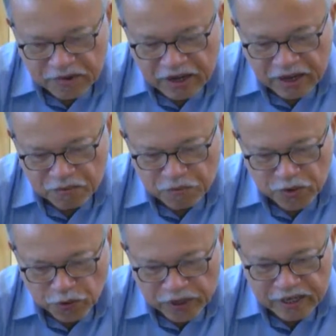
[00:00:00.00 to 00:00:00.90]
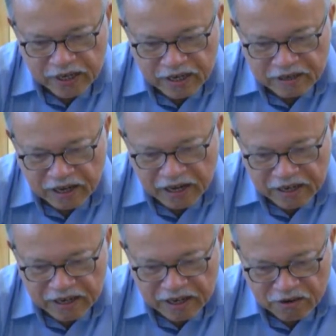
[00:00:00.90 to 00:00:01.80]
I'm doing right
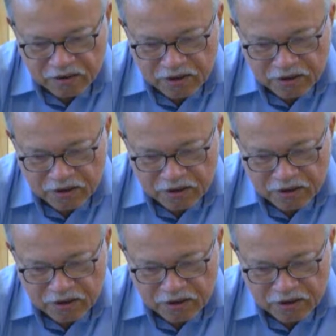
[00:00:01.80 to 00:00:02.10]
now